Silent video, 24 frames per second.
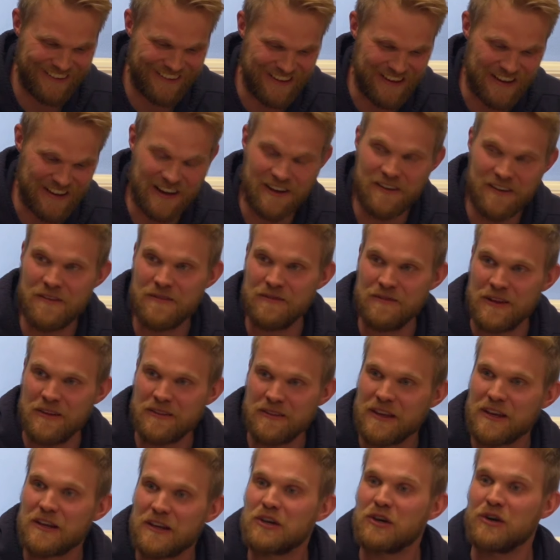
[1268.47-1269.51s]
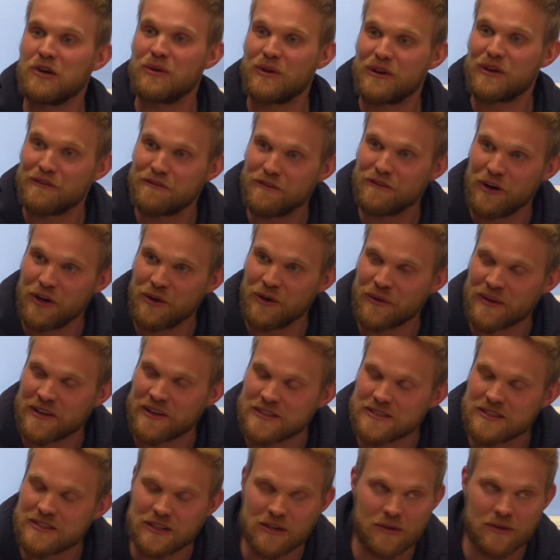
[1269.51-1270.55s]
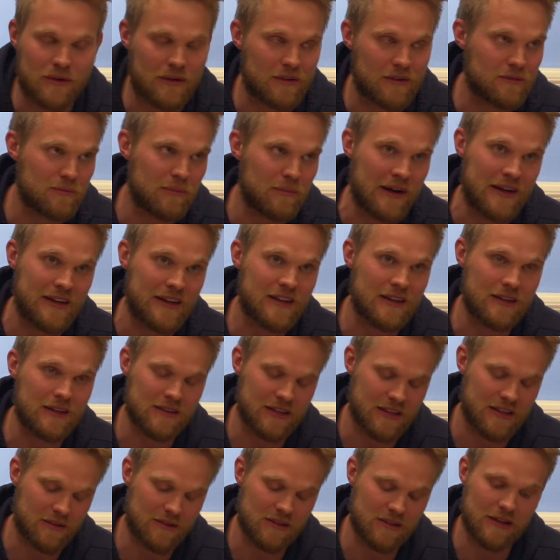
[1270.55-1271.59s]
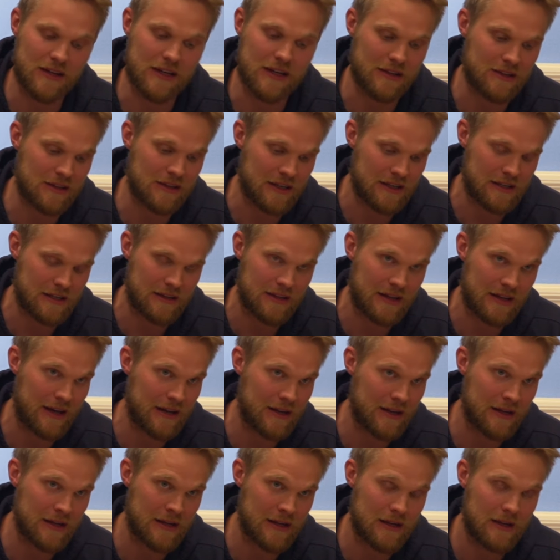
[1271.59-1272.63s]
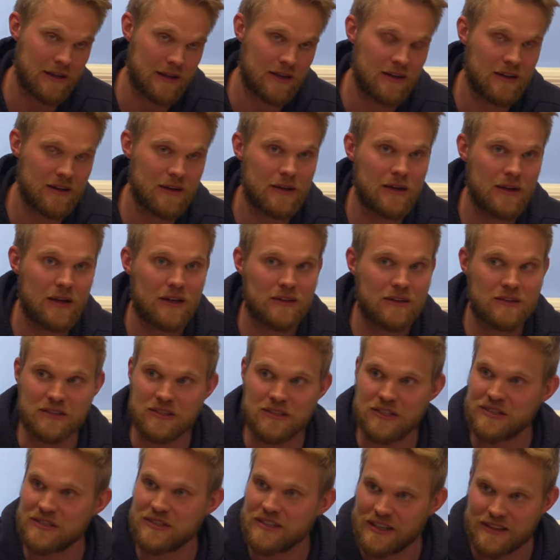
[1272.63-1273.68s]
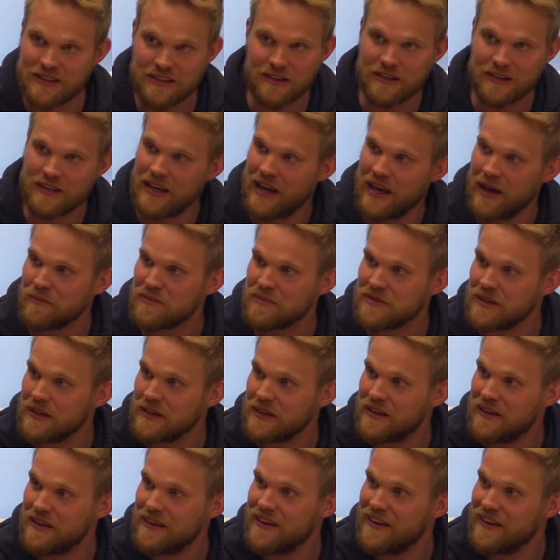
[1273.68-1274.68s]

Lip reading: Yeah, and then cougar following us too. We were biking like late that night to just get to the campsite.